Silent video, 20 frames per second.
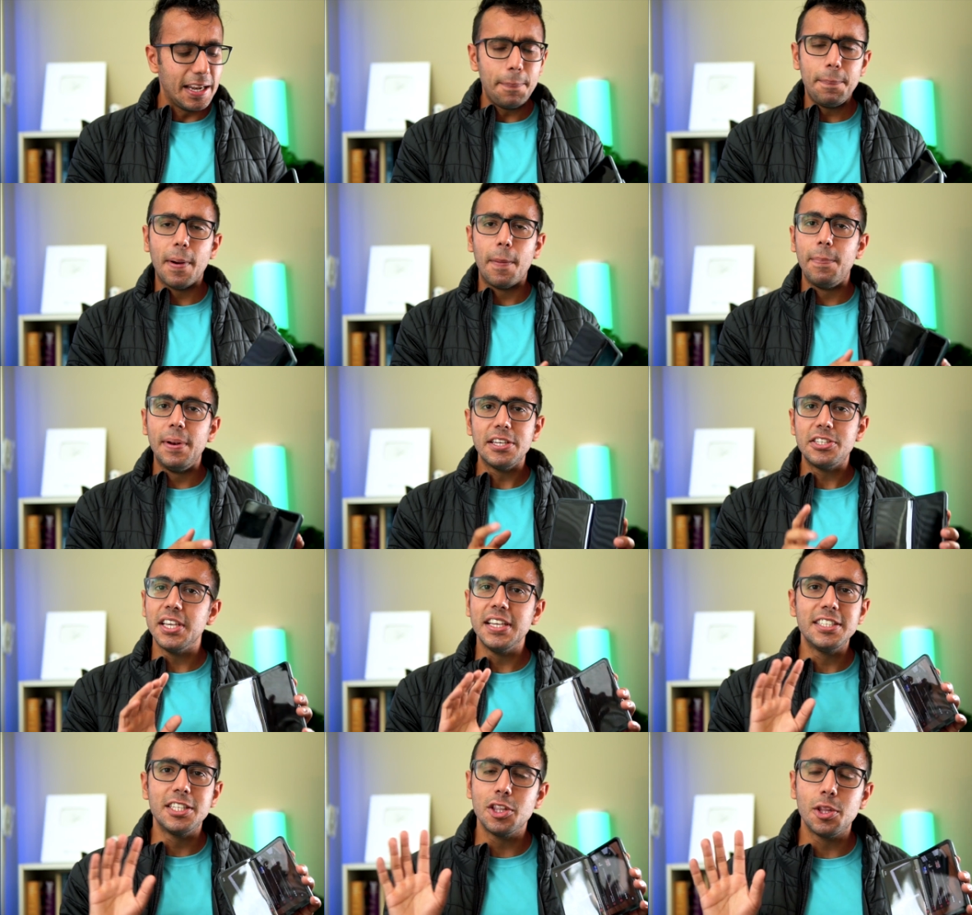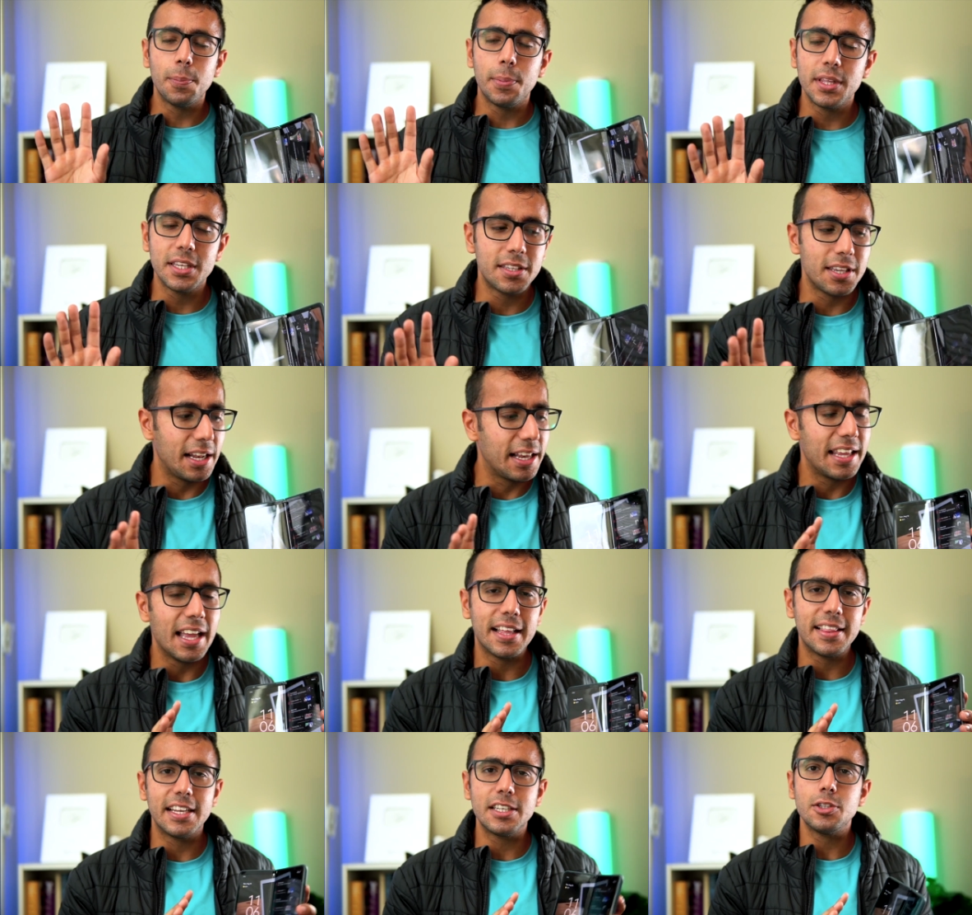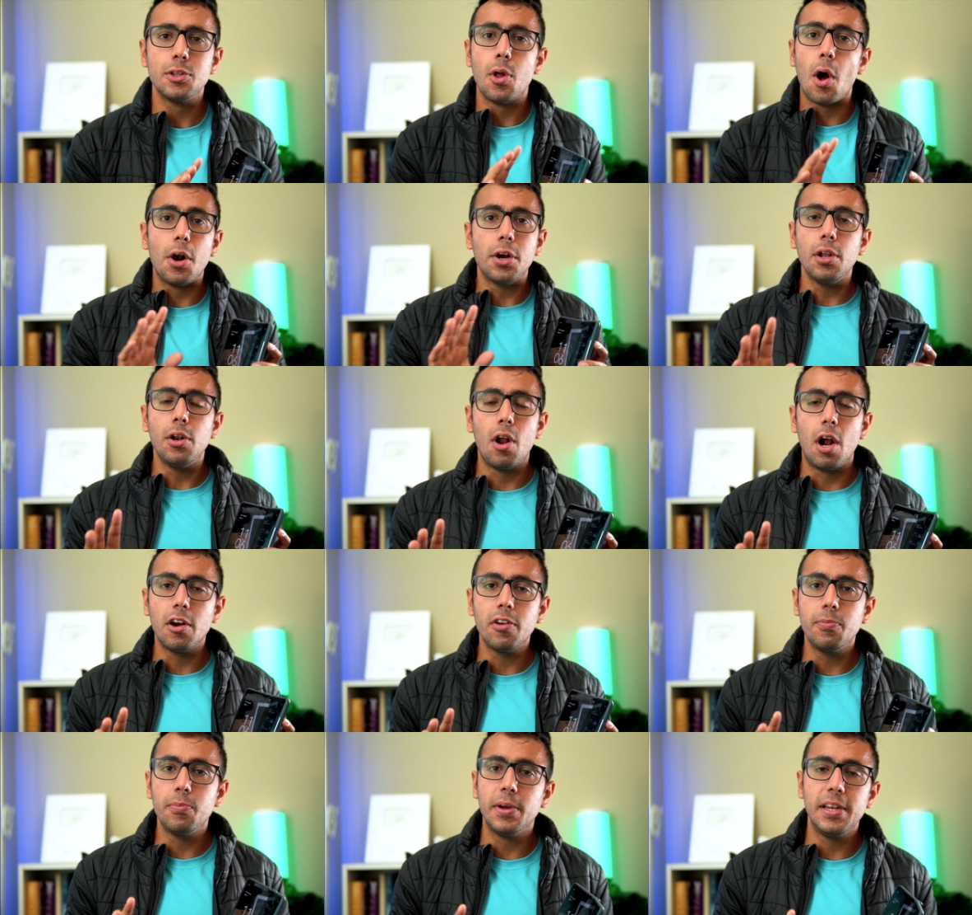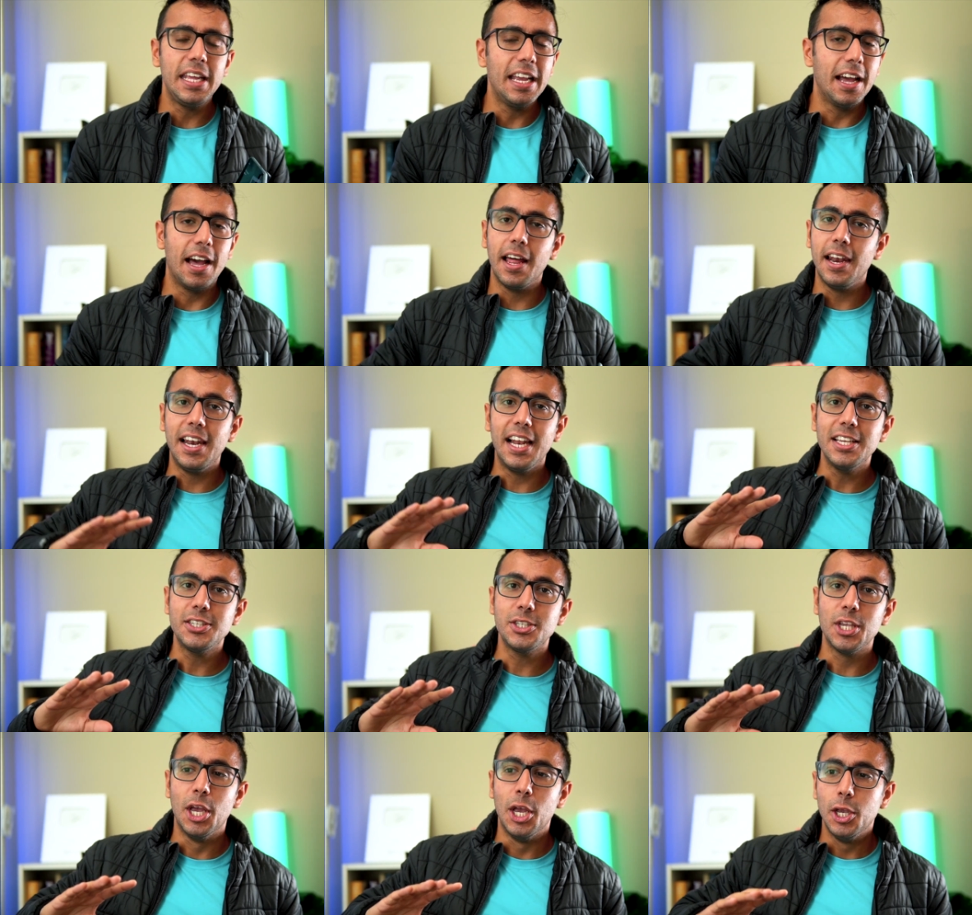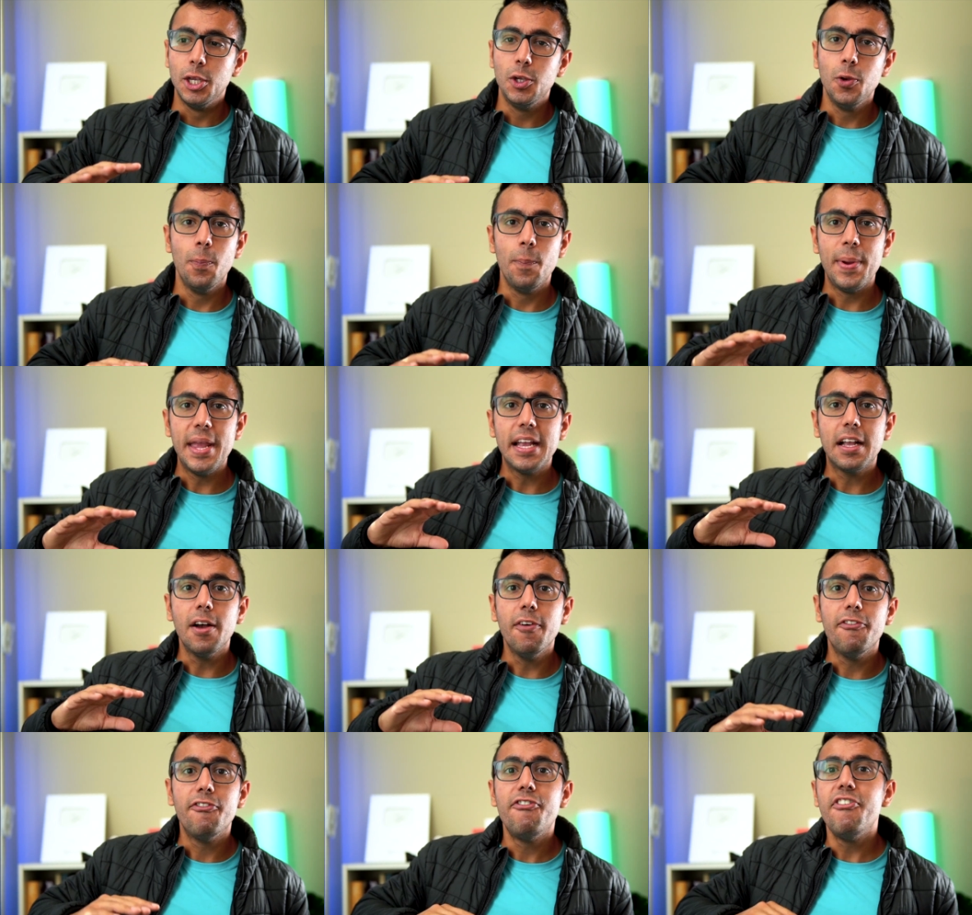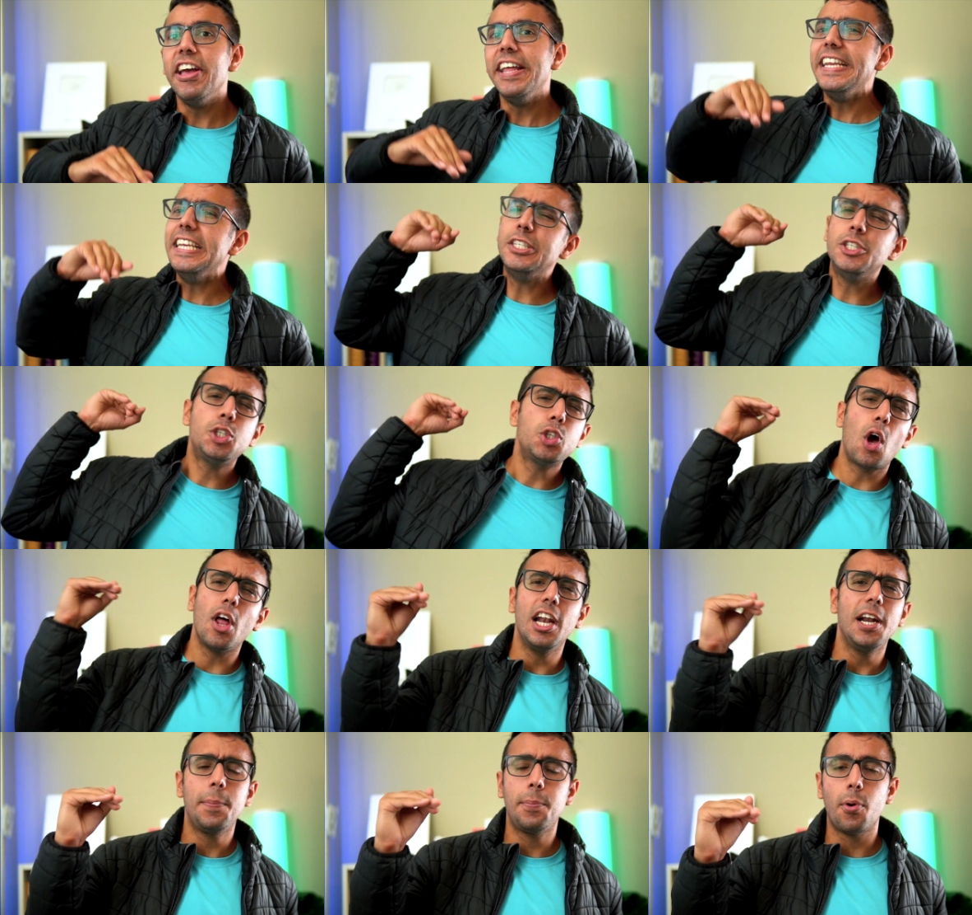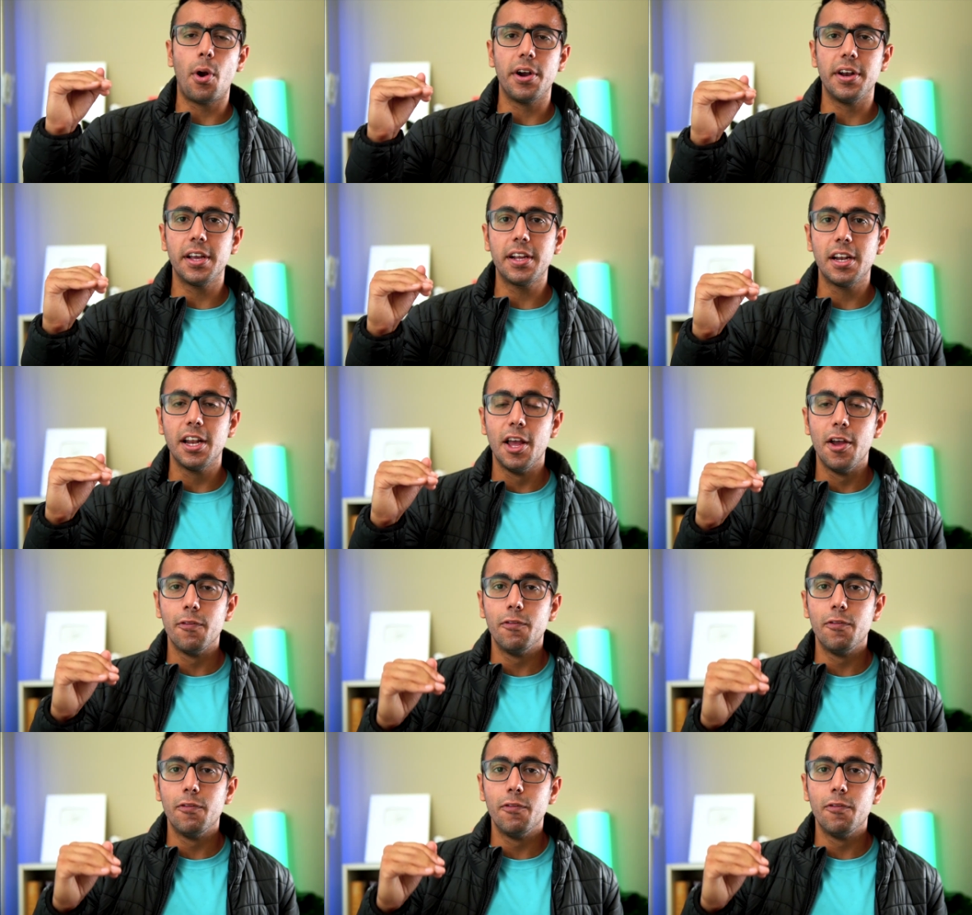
that publishing se to pata chal gaya, there's not a lot of money unless you make a very solid product,